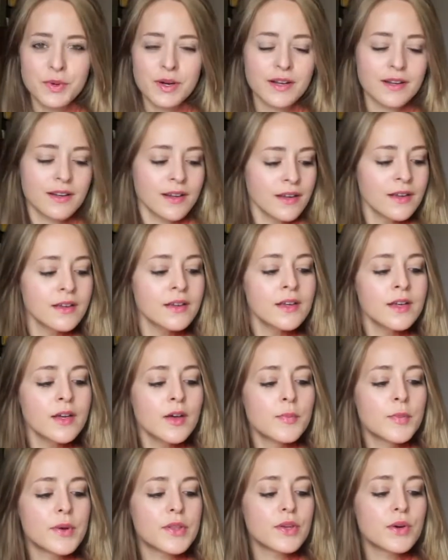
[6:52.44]
one,
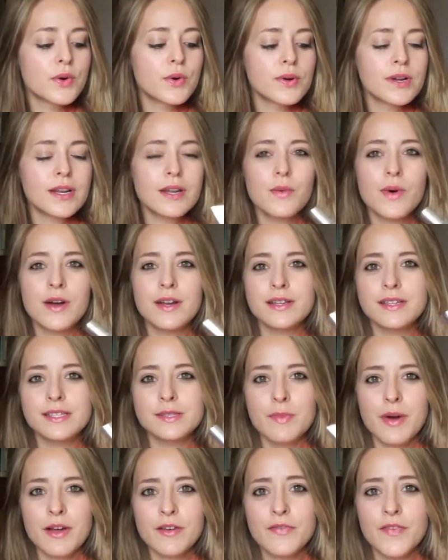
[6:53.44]
but the Caudalie one is
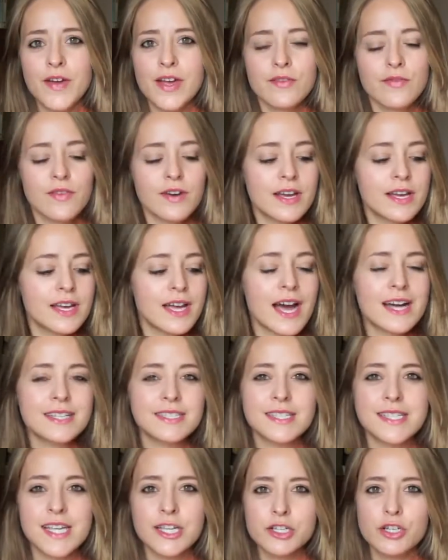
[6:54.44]
my favourite. It has
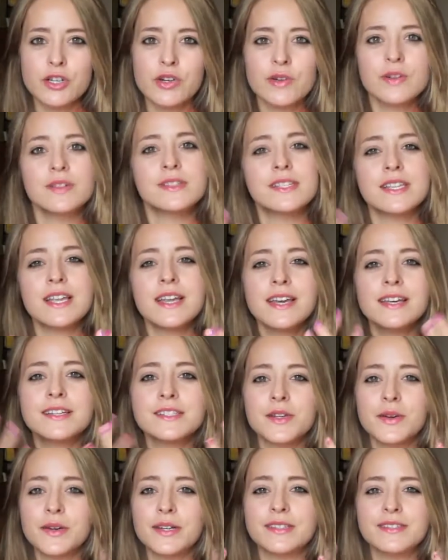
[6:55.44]
essential oils in it,
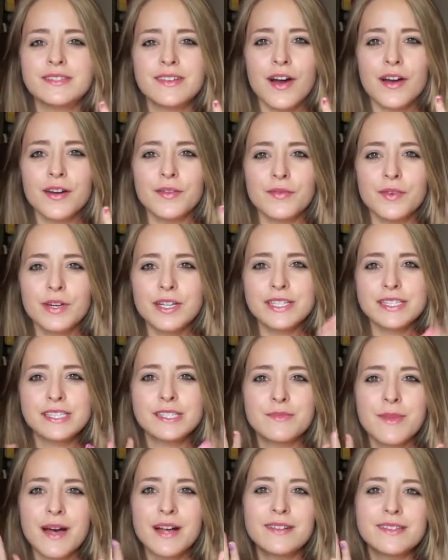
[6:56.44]
so it kind of really
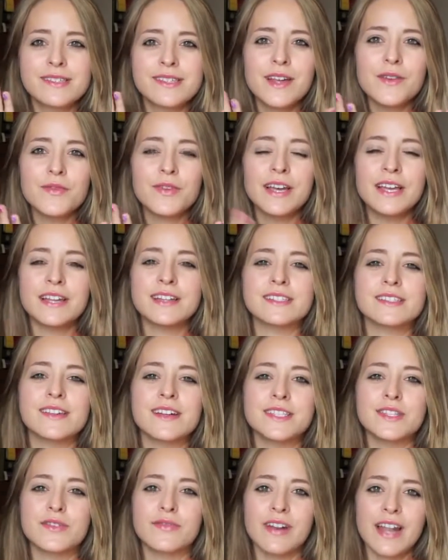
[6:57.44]
smells lovely and it's
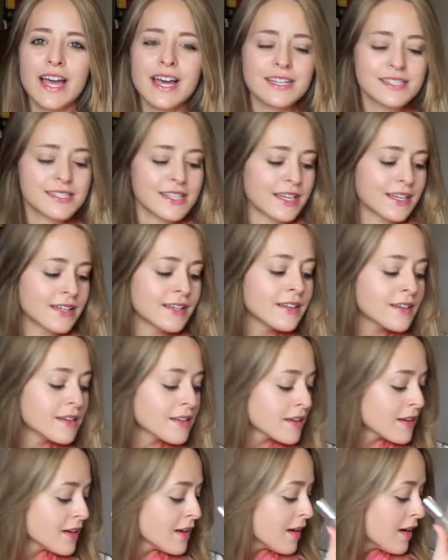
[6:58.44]
nice and relaxing.
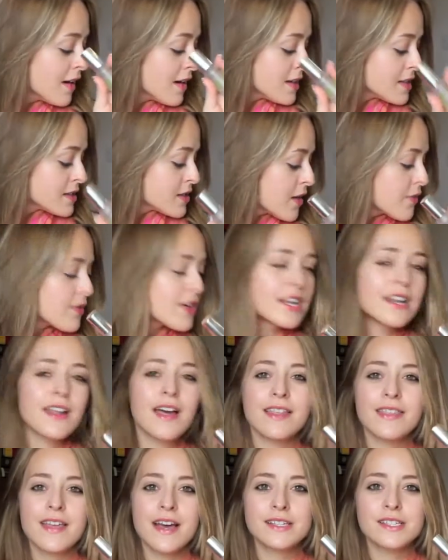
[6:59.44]
So I really
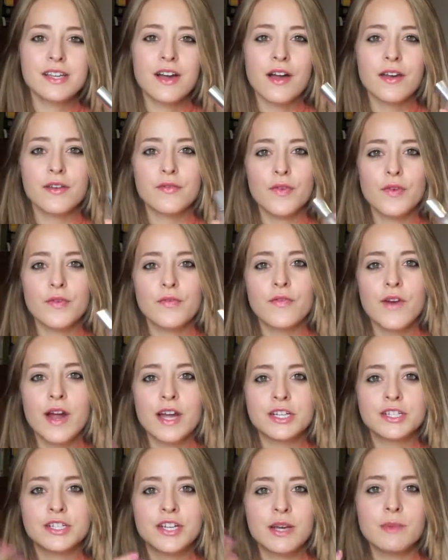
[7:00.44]
like that to kind of
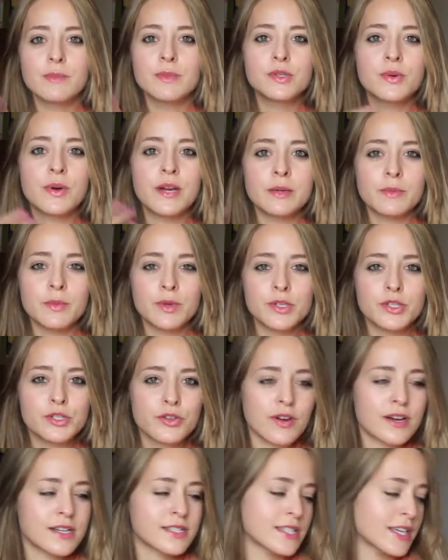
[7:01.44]
refresh in between
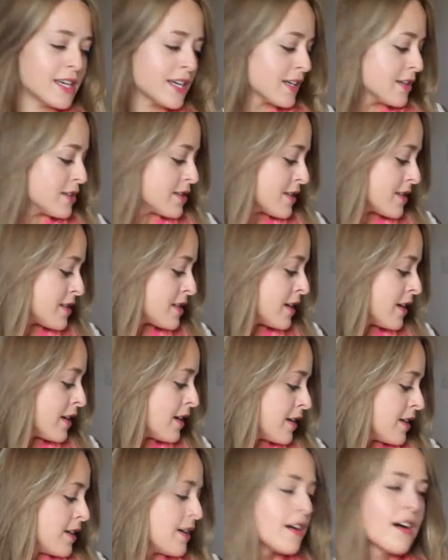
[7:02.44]
moisturising and just
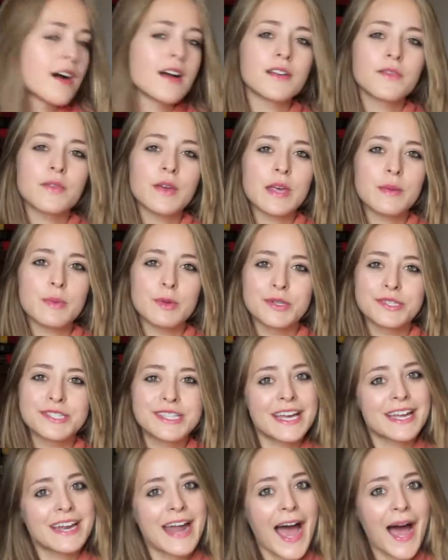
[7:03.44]
kind of keep your
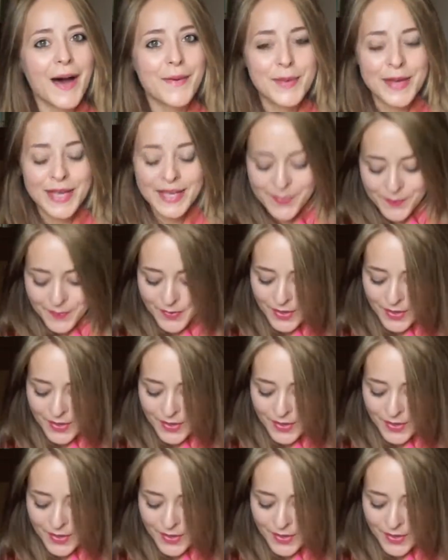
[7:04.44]
skin happy.